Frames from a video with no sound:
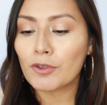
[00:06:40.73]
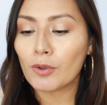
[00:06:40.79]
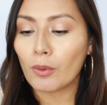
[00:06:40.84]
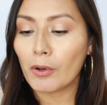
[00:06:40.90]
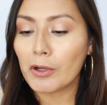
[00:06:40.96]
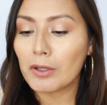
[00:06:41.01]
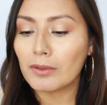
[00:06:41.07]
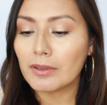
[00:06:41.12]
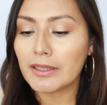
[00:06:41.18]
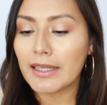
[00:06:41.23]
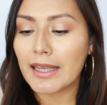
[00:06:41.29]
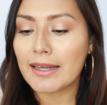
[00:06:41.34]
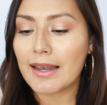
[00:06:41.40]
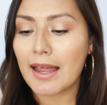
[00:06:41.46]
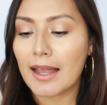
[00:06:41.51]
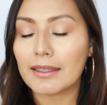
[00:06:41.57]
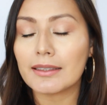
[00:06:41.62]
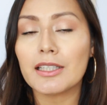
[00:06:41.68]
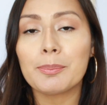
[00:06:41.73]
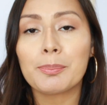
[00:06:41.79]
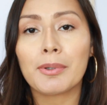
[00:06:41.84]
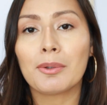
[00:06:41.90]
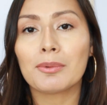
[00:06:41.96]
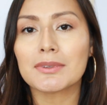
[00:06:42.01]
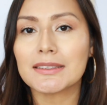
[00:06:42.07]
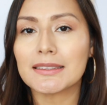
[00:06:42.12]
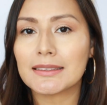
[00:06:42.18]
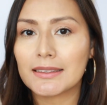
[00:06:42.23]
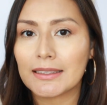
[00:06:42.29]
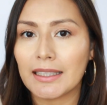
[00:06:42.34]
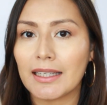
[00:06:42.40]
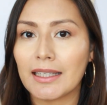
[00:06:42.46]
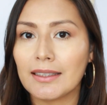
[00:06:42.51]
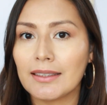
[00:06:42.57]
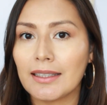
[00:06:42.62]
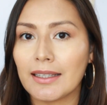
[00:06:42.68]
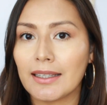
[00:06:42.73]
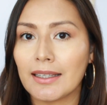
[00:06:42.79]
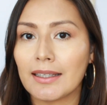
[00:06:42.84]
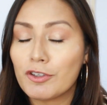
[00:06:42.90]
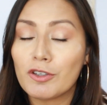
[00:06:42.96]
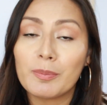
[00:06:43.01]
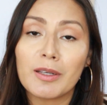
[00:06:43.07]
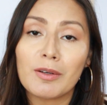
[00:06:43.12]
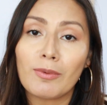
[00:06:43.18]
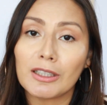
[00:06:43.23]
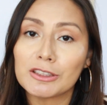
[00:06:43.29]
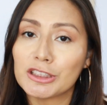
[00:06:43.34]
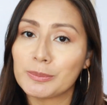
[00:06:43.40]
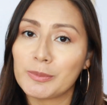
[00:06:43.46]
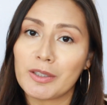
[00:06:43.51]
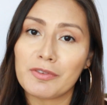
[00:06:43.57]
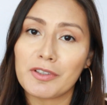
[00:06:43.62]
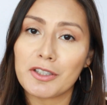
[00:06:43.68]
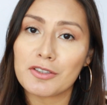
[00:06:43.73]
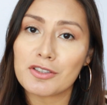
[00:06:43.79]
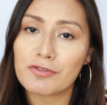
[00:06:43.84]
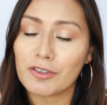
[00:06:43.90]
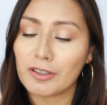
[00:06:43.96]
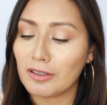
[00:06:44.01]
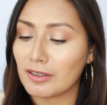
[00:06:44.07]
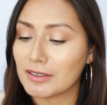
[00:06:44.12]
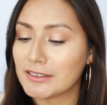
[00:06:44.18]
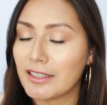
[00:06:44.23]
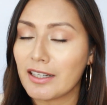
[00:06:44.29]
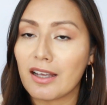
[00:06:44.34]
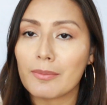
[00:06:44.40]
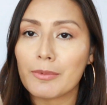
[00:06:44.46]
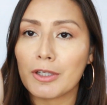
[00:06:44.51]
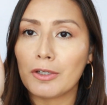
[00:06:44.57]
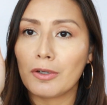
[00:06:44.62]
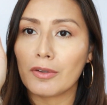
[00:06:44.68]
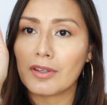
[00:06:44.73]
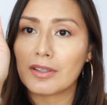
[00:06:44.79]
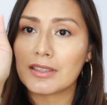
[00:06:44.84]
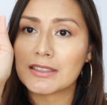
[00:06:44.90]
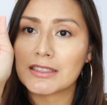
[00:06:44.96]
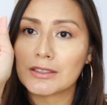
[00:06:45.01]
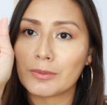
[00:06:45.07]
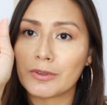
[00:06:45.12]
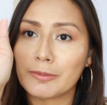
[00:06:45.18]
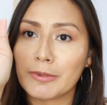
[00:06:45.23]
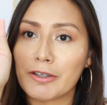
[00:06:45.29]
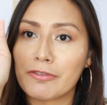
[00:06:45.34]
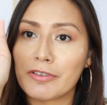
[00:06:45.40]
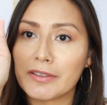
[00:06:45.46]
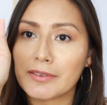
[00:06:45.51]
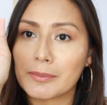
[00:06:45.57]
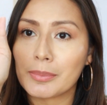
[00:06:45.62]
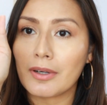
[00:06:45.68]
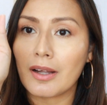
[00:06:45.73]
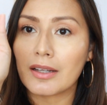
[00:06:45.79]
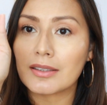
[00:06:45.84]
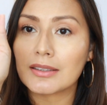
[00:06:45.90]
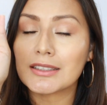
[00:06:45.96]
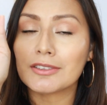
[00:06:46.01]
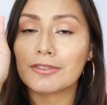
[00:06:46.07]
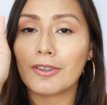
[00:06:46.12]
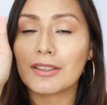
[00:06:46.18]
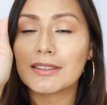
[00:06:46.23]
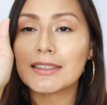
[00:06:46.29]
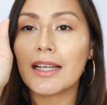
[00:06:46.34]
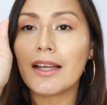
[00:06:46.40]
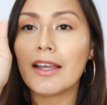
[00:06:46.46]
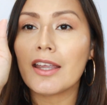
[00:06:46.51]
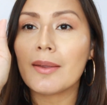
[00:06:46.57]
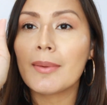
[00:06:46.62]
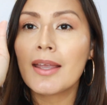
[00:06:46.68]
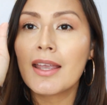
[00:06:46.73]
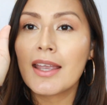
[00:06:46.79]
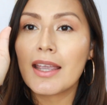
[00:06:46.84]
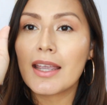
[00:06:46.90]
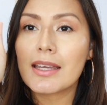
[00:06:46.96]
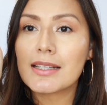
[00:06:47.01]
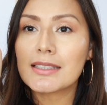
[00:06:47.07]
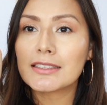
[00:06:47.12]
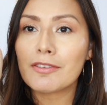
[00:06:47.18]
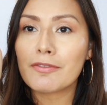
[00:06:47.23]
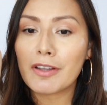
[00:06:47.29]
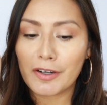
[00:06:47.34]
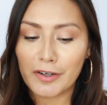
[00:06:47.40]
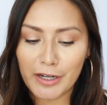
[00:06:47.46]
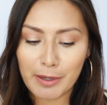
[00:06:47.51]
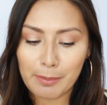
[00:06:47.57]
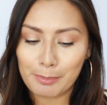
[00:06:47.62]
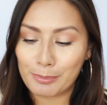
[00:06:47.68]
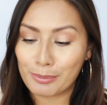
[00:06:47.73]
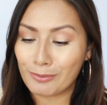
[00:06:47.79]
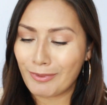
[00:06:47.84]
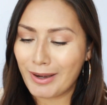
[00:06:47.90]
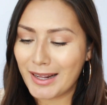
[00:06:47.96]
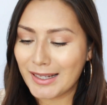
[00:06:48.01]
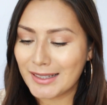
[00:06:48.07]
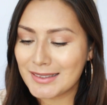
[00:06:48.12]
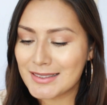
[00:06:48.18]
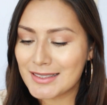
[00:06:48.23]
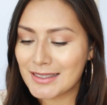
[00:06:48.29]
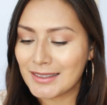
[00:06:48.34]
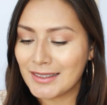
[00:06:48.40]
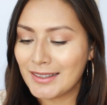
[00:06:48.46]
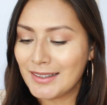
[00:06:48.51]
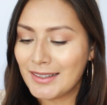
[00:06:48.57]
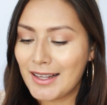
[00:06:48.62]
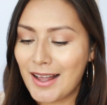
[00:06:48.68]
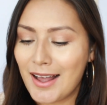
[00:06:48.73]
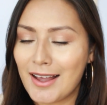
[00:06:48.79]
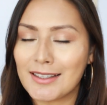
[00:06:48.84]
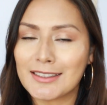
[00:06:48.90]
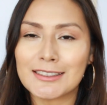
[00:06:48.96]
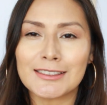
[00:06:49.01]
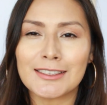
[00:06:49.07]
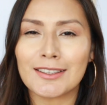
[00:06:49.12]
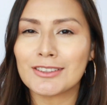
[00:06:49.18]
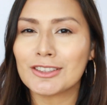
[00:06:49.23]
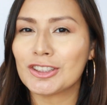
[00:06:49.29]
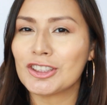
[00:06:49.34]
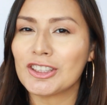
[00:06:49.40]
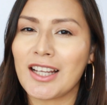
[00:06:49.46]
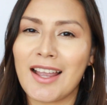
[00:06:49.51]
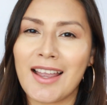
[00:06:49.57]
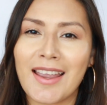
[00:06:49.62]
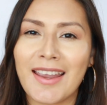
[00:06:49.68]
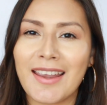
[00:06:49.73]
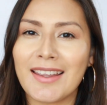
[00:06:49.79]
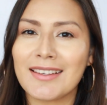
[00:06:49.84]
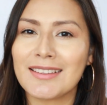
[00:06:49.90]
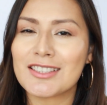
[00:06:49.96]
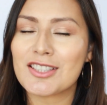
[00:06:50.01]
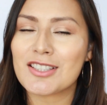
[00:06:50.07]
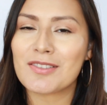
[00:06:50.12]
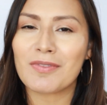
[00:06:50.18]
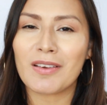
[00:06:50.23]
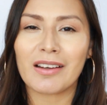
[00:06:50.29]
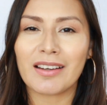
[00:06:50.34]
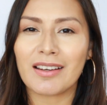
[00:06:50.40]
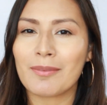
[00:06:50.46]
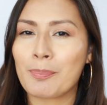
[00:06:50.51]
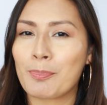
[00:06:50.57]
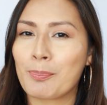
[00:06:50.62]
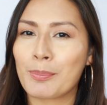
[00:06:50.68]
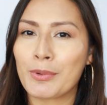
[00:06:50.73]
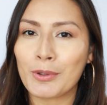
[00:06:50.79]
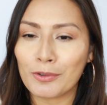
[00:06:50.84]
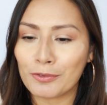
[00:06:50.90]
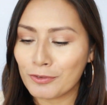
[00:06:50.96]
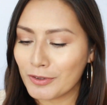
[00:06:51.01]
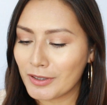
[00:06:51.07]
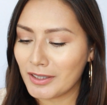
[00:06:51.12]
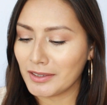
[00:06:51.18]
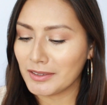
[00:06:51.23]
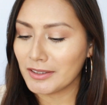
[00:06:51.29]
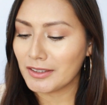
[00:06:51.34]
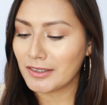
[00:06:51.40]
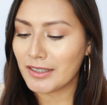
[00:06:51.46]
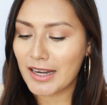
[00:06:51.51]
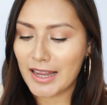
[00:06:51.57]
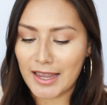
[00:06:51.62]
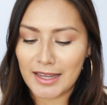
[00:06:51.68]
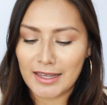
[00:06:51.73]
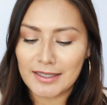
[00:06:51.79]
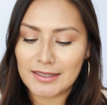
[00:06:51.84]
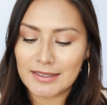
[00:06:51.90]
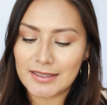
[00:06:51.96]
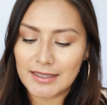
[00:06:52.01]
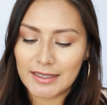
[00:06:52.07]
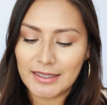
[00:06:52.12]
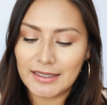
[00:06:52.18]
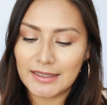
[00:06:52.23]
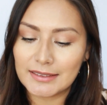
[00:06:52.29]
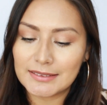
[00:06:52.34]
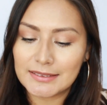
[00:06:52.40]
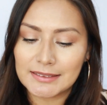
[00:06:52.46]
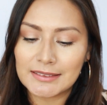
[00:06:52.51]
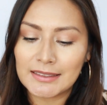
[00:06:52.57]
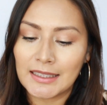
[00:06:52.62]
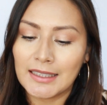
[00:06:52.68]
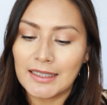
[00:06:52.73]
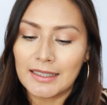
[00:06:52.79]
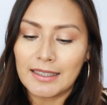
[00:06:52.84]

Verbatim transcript: oily and acne prone skin, and if you've been watching my videos for a long time, you know that this is one of my favorite products of all time. It is a very bright sunshine, just very beautiful color, and it